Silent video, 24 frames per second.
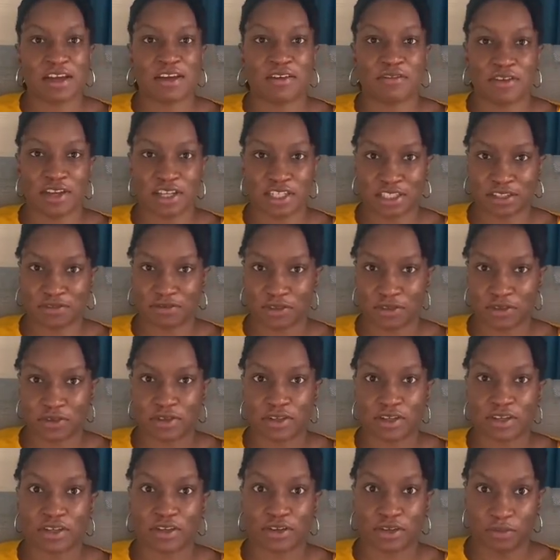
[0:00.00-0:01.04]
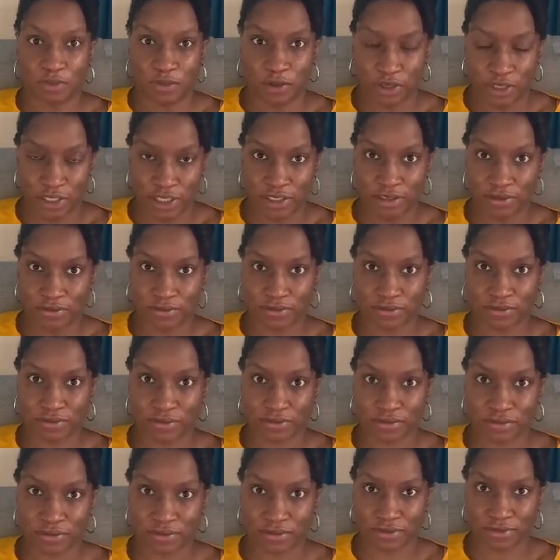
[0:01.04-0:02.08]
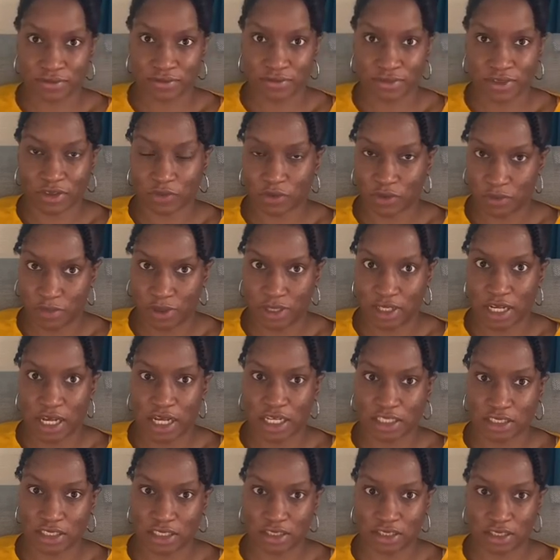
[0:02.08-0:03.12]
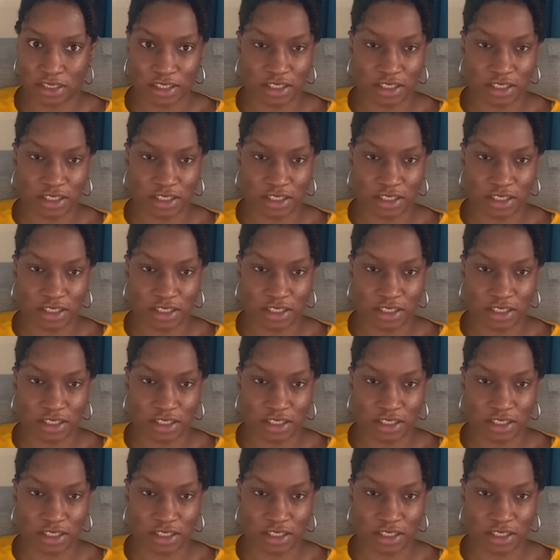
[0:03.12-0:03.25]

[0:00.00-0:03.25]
First of all, good morning would be nice.